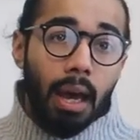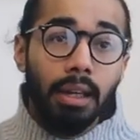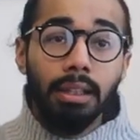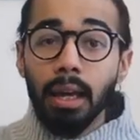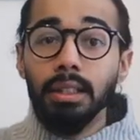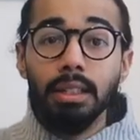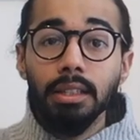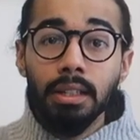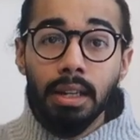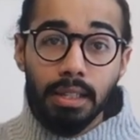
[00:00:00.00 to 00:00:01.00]
And that
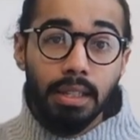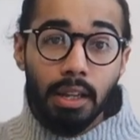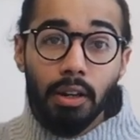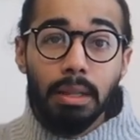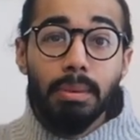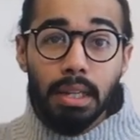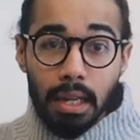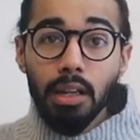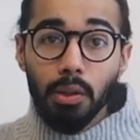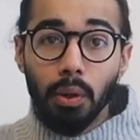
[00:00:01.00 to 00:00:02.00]
doesn't necessarily mean
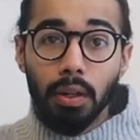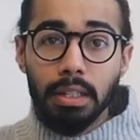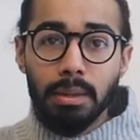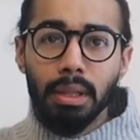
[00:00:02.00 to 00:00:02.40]
inequality,